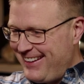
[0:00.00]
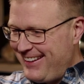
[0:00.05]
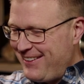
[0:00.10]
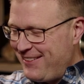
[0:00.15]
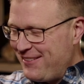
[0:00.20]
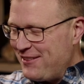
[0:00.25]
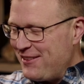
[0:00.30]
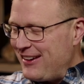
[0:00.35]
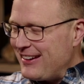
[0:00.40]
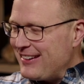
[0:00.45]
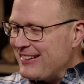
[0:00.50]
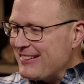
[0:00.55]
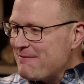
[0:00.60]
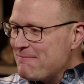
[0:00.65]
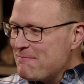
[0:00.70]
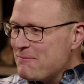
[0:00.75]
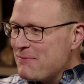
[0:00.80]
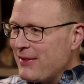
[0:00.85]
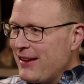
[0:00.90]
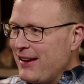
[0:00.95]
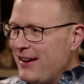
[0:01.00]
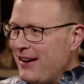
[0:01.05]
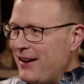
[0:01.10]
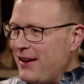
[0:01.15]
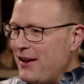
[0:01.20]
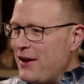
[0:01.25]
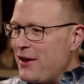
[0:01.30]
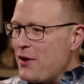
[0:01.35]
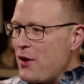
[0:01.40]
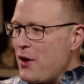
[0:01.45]
right?
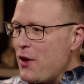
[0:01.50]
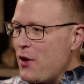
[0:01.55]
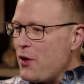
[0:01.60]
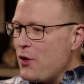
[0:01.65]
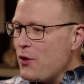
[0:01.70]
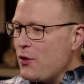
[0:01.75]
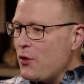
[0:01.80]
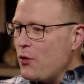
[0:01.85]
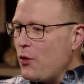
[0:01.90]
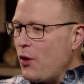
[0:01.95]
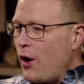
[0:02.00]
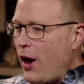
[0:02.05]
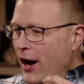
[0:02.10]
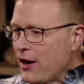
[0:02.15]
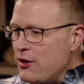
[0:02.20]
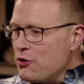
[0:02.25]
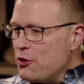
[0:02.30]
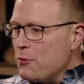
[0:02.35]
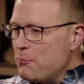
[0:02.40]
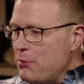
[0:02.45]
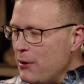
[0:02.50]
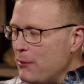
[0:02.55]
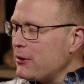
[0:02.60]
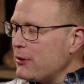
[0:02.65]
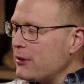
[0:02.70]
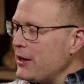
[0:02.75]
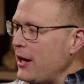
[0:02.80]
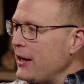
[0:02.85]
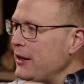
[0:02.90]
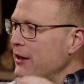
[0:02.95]
Uh, I know
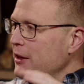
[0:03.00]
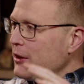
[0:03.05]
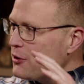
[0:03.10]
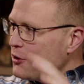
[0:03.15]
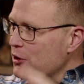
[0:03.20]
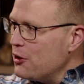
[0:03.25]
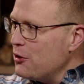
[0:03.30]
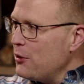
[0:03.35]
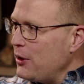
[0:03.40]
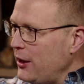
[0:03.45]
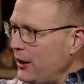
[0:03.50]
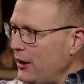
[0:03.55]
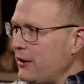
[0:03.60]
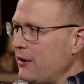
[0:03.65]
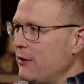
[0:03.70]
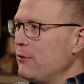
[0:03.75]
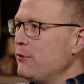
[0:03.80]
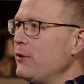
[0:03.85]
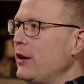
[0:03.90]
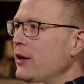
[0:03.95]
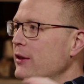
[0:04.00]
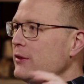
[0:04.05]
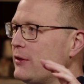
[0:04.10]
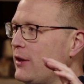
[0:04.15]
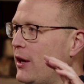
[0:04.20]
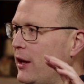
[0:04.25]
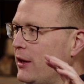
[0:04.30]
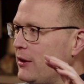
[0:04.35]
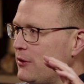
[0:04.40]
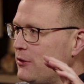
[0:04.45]
biblically I need to go and I need to confess.
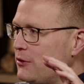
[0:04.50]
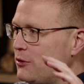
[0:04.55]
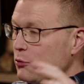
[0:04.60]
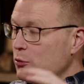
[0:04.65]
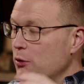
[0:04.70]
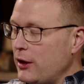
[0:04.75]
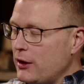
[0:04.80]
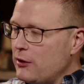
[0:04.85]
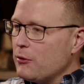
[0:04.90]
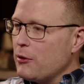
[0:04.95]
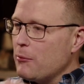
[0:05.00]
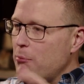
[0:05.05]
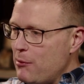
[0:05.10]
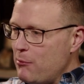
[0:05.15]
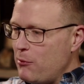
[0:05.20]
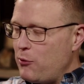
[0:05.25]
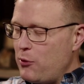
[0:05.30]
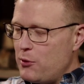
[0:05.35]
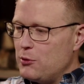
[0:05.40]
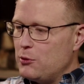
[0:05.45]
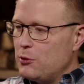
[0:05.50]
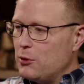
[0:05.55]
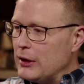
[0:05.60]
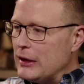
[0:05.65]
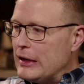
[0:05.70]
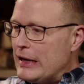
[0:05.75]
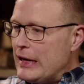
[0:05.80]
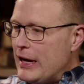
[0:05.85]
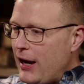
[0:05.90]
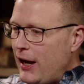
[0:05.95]
I need to well, I need to repent before the Lord,
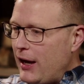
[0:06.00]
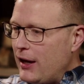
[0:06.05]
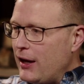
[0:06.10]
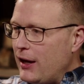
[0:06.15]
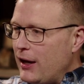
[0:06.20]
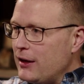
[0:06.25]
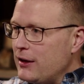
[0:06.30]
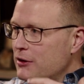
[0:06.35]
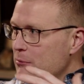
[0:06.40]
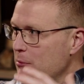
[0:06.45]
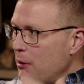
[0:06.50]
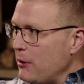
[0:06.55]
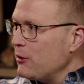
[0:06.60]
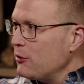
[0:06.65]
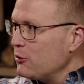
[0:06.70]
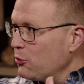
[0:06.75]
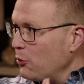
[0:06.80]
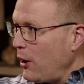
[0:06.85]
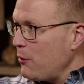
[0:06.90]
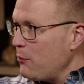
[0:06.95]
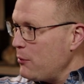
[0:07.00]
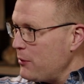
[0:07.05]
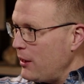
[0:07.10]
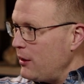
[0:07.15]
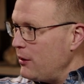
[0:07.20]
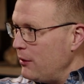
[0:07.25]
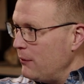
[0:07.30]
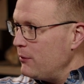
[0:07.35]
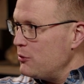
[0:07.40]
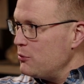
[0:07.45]
and I need to make things right with that
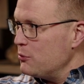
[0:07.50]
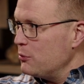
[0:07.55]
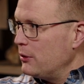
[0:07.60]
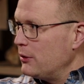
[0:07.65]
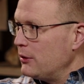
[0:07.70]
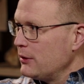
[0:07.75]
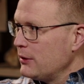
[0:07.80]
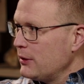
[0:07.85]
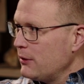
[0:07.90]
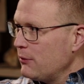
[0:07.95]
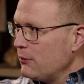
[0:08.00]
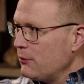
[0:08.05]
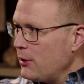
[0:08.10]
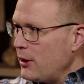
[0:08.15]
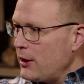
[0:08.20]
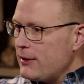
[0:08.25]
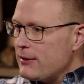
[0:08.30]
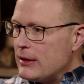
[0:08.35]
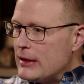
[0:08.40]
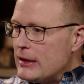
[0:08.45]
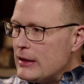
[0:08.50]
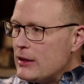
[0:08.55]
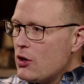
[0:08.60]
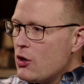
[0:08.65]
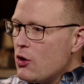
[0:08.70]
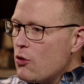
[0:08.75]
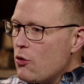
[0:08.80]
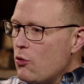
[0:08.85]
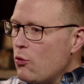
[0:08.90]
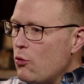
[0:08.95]
individual, mm-hmm. right?
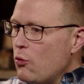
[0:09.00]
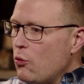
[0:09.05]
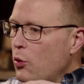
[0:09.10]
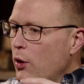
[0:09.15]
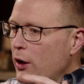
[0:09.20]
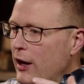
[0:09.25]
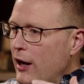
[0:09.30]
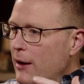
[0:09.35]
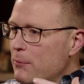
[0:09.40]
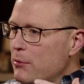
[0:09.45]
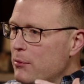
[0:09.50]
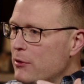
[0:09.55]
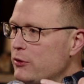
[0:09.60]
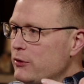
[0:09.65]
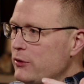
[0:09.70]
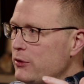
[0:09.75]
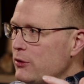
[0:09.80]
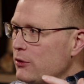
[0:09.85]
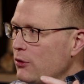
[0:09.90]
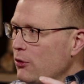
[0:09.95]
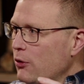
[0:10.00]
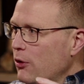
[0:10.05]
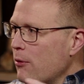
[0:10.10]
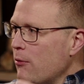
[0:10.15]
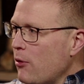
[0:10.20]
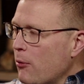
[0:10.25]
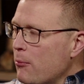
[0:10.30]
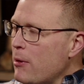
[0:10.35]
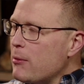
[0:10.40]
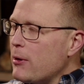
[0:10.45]
What happens or,
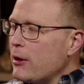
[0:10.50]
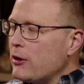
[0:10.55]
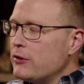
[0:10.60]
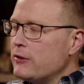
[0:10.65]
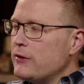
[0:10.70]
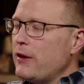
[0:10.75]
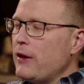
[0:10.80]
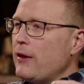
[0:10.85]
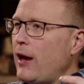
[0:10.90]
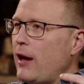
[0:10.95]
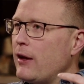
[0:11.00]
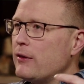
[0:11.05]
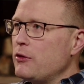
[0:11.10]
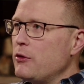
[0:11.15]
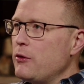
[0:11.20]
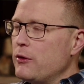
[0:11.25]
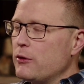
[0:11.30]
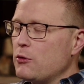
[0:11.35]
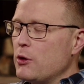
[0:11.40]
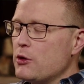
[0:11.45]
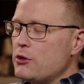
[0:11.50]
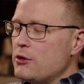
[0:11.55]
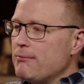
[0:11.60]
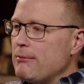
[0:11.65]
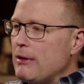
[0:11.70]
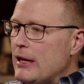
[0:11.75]
or maybe I should say, ask you this question: